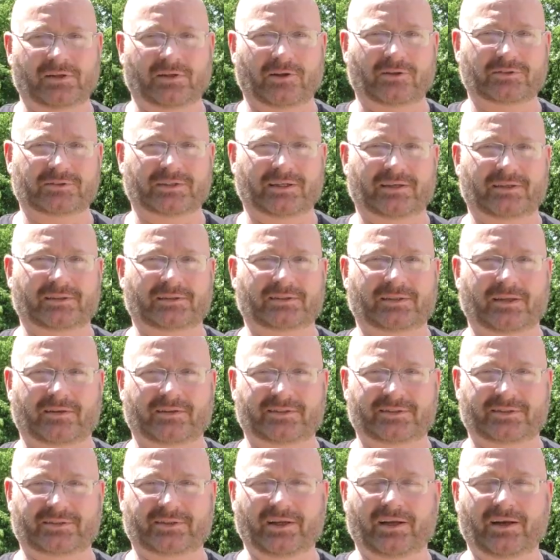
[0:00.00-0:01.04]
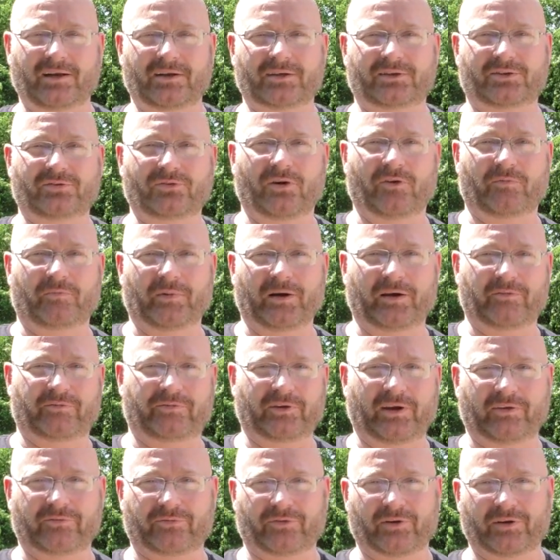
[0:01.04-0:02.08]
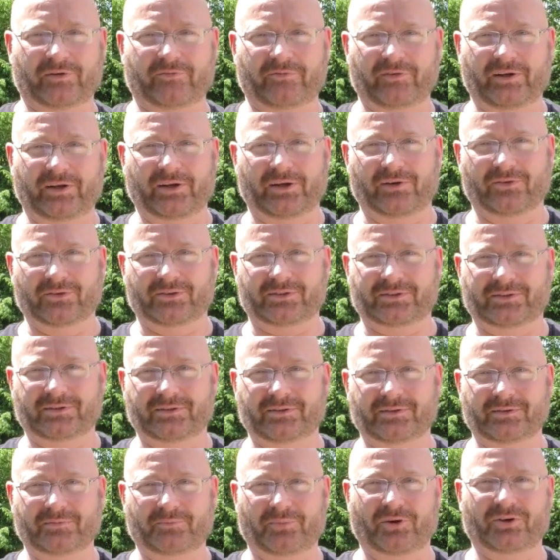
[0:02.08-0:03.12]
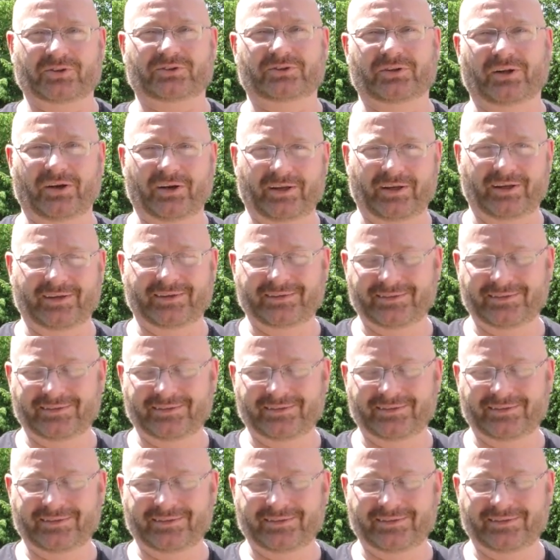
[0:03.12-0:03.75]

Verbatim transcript: Those are still two of my favorite videos personally.